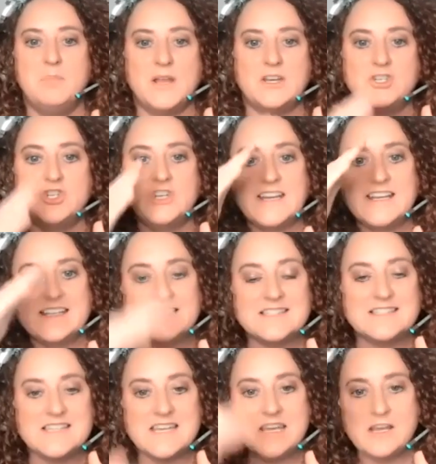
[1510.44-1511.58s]
But she can
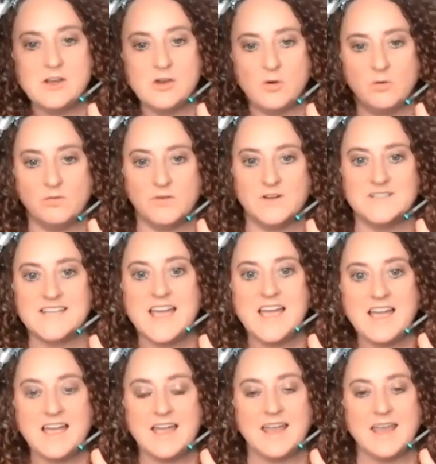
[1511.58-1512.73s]
see over
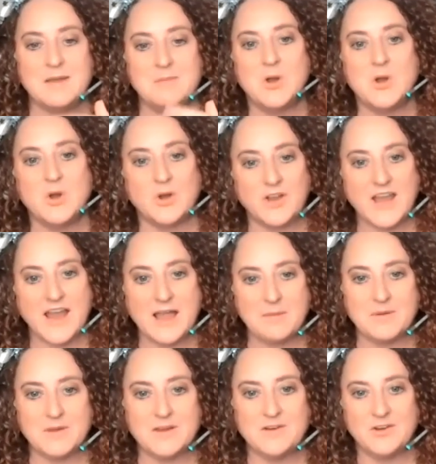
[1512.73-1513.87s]
time her
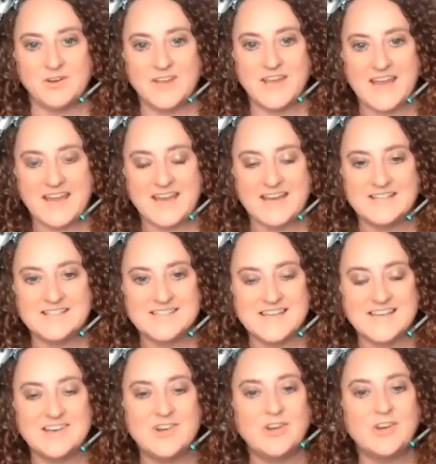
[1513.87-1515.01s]
gap and her gains,
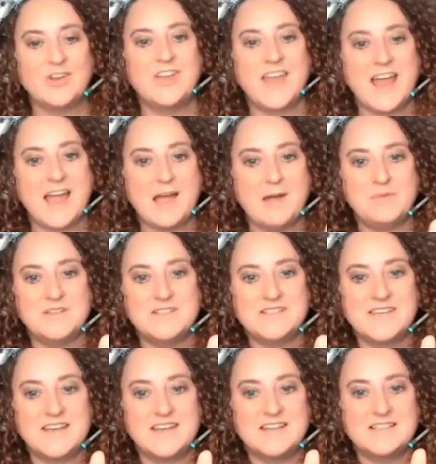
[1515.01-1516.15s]
and her gap is
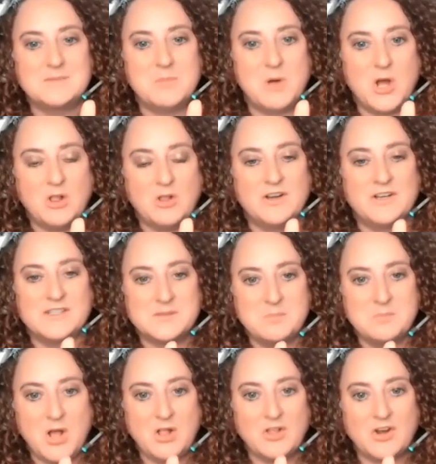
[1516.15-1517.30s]
getting smaller and
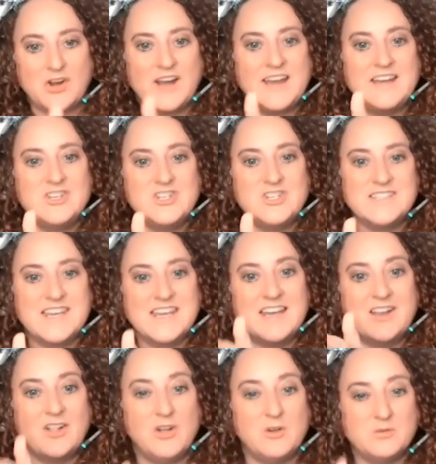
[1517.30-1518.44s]
smaller, and she's
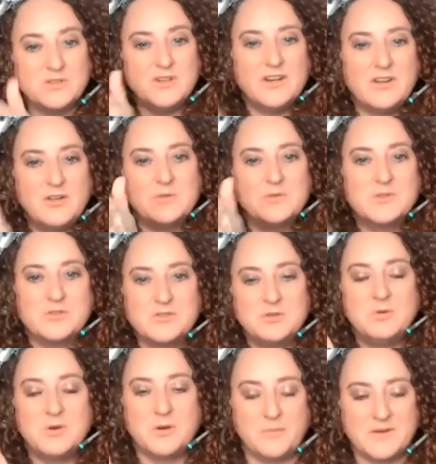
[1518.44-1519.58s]
getting closer and closer
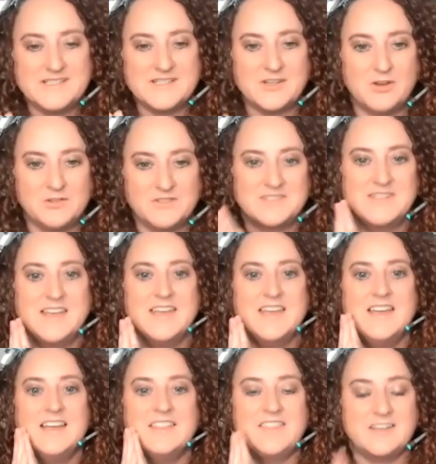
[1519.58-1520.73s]
to her results
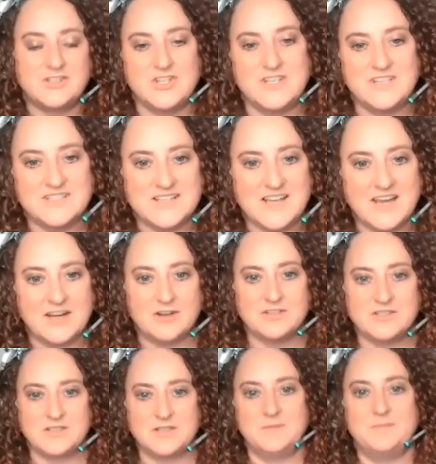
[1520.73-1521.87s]
that she
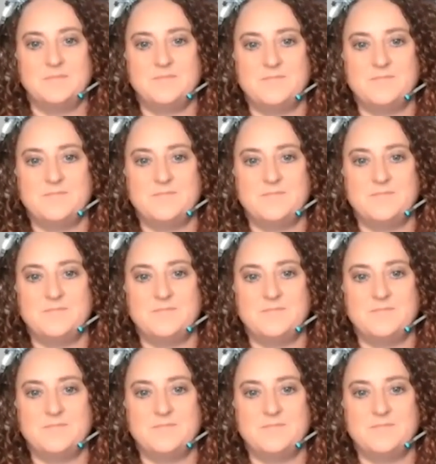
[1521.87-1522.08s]
desires.